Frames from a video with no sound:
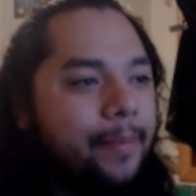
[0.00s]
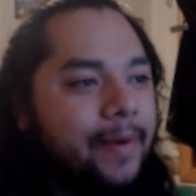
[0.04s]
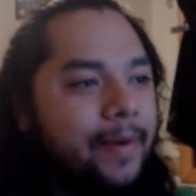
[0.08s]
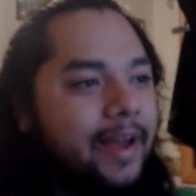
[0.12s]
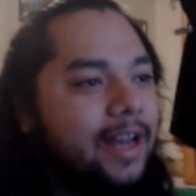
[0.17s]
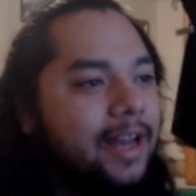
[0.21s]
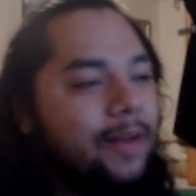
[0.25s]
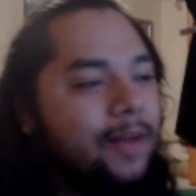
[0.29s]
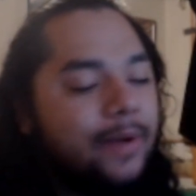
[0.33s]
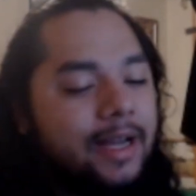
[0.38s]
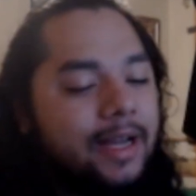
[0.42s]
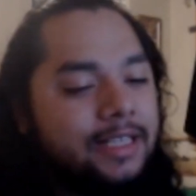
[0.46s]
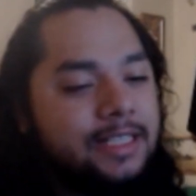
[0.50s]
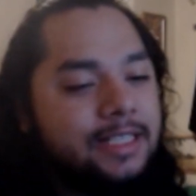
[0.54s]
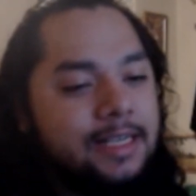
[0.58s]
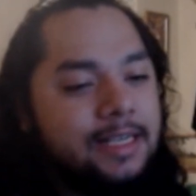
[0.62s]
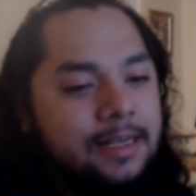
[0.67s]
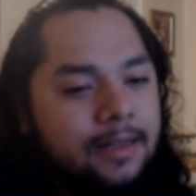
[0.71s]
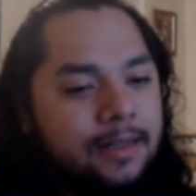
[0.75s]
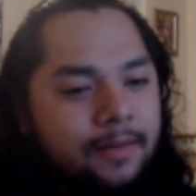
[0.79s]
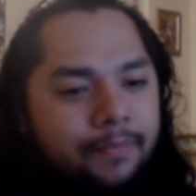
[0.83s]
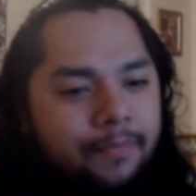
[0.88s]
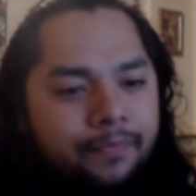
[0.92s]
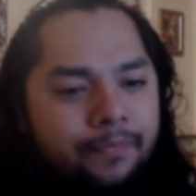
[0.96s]
But anyways,
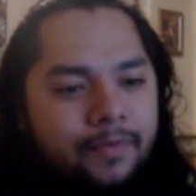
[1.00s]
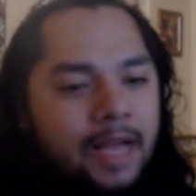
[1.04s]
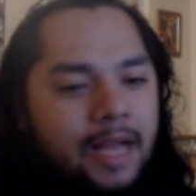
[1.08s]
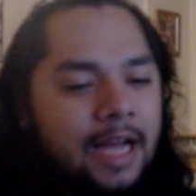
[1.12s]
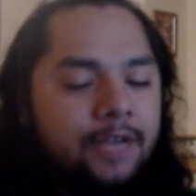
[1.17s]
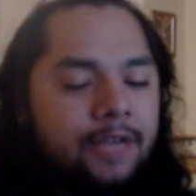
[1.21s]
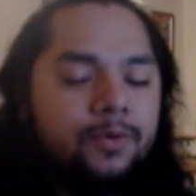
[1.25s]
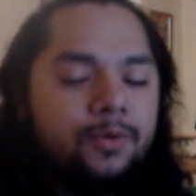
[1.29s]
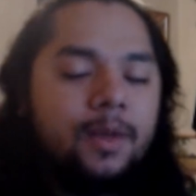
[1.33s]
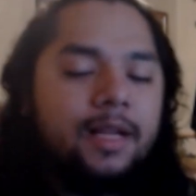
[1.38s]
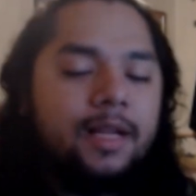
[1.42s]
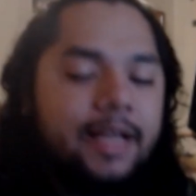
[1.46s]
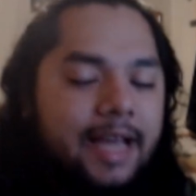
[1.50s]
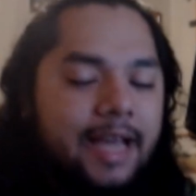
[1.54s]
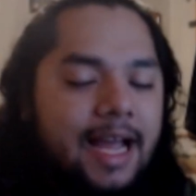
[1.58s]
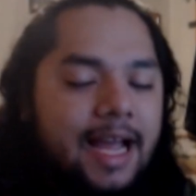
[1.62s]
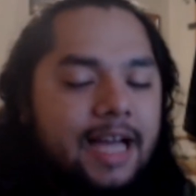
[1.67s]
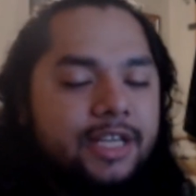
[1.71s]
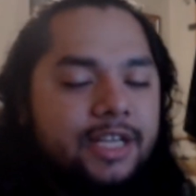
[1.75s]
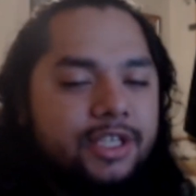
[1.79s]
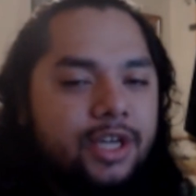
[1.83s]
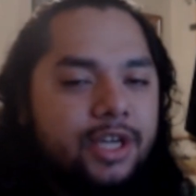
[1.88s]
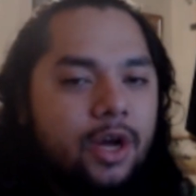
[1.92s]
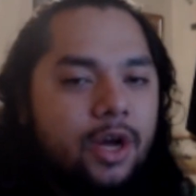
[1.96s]
I just want to let you
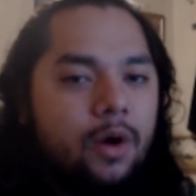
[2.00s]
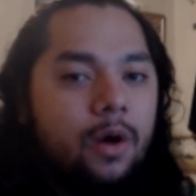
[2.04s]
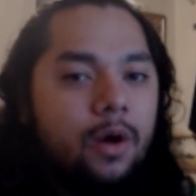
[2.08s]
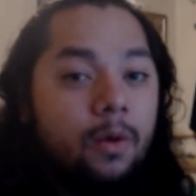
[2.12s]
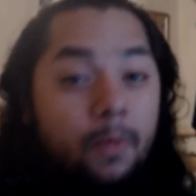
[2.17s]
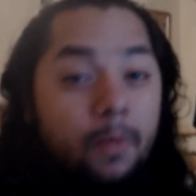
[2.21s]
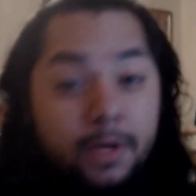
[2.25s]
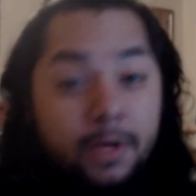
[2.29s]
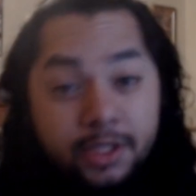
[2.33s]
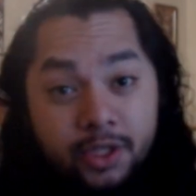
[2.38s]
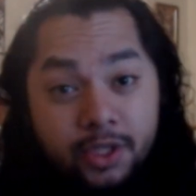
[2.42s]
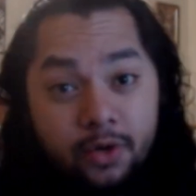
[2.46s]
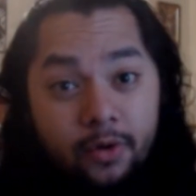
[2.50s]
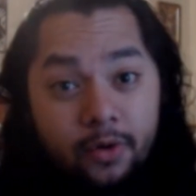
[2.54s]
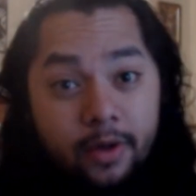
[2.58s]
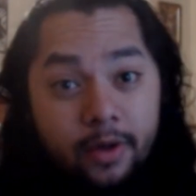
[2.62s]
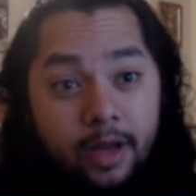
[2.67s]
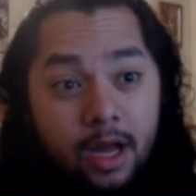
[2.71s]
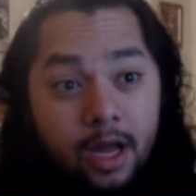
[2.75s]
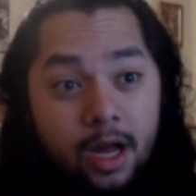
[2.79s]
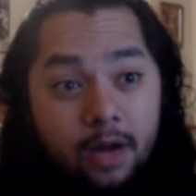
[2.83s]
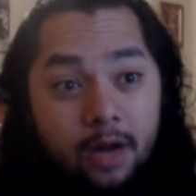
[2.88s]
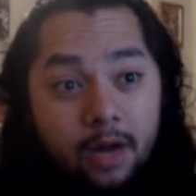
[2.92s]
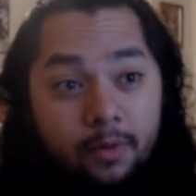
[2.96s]
guys know on what's
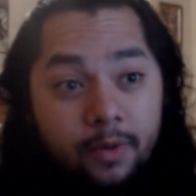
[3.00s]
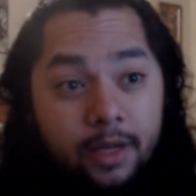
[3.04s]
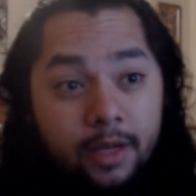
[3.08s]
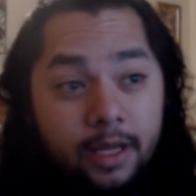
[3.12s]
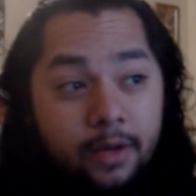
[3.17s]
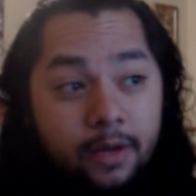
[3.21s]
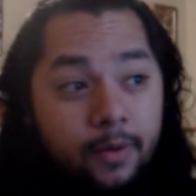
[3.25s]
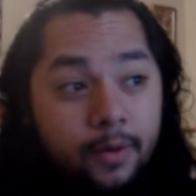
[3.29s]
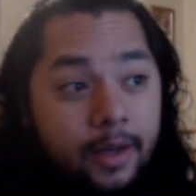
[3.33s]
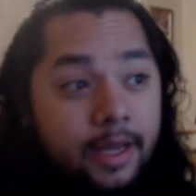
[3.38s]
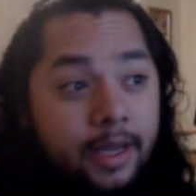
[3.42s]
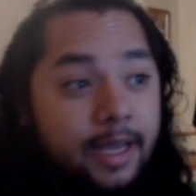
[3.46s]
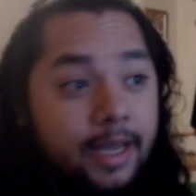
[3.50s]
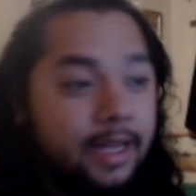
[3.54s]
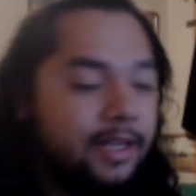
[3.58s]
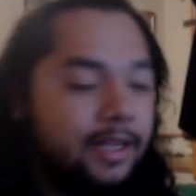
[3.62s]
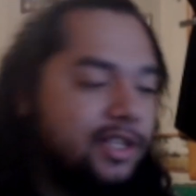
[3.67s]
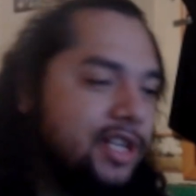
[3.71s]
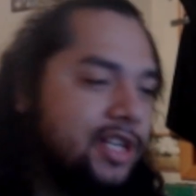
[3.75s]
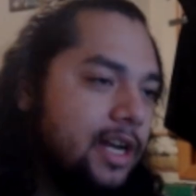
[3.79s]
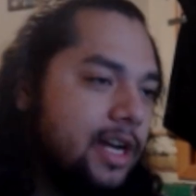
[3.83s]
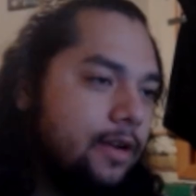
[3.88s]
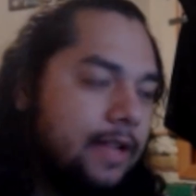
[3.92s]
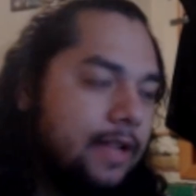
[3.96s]
going on really quick, and
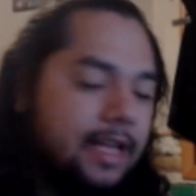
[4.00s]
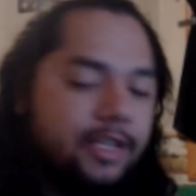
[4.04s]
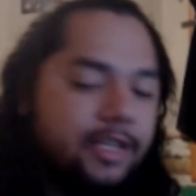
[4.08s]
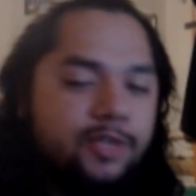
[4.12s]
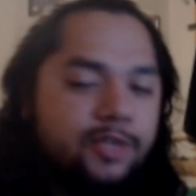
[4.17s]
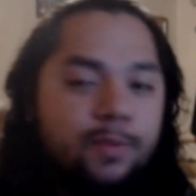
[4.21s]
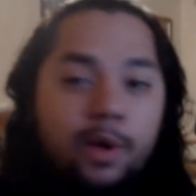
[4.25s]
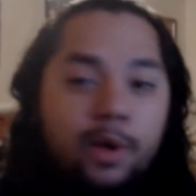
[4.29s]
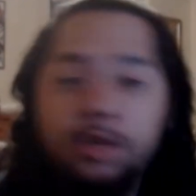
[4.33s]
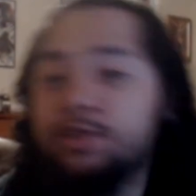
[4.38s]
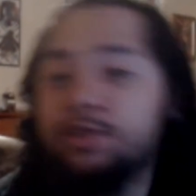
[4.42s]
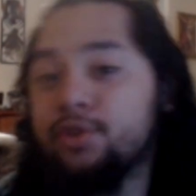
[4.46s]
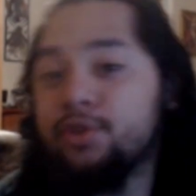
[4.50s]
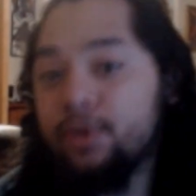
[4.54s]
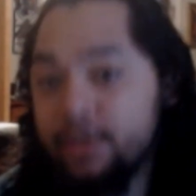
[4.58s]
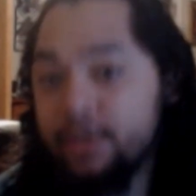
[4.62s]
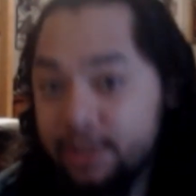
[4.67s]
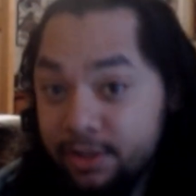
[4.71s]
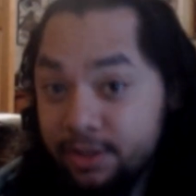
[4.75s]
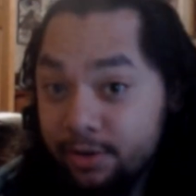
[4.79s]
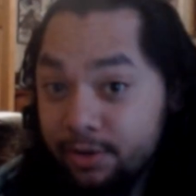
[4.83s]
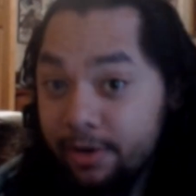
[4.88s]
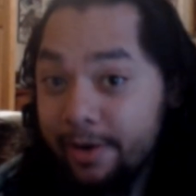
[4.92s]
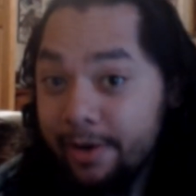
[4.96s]
share that small short
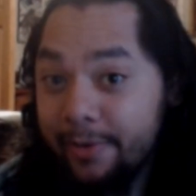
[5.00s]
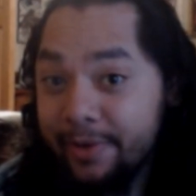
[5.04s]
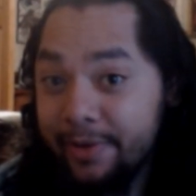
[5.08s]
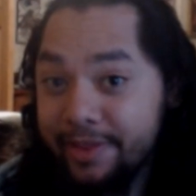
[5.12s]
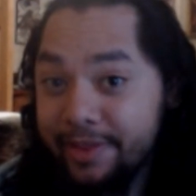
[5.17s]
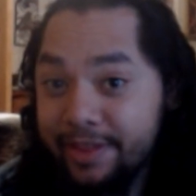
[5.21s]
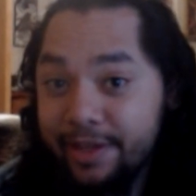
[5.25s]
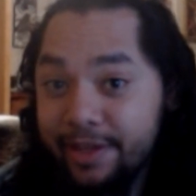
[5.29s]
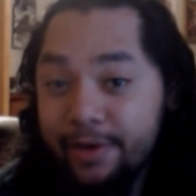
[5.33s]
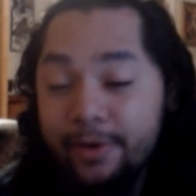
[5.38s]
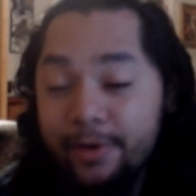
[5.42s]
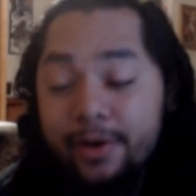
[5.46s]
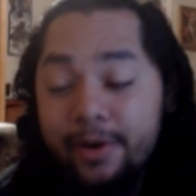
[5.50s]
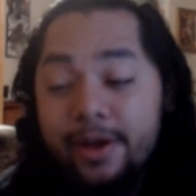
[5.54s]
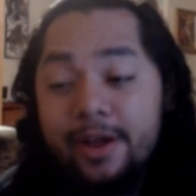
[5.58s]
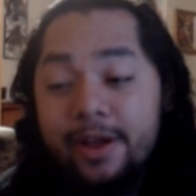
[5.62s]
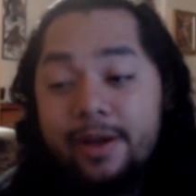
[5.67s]
story with you.